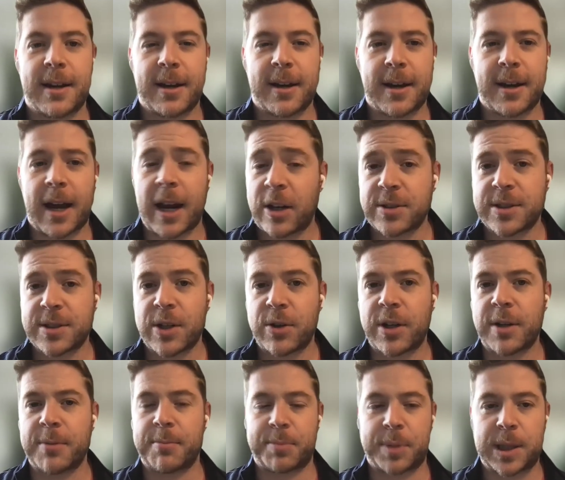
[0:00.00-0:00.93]
I also
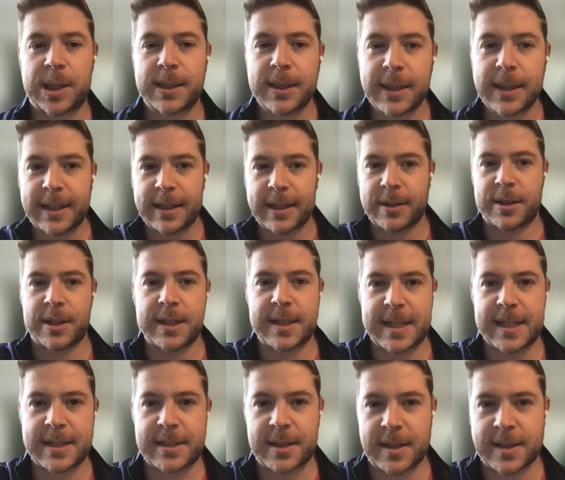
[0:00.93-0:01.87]
completed the
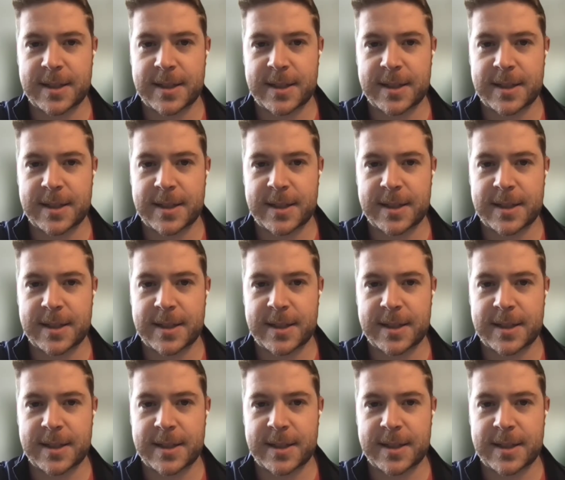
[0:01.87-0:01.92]
DISC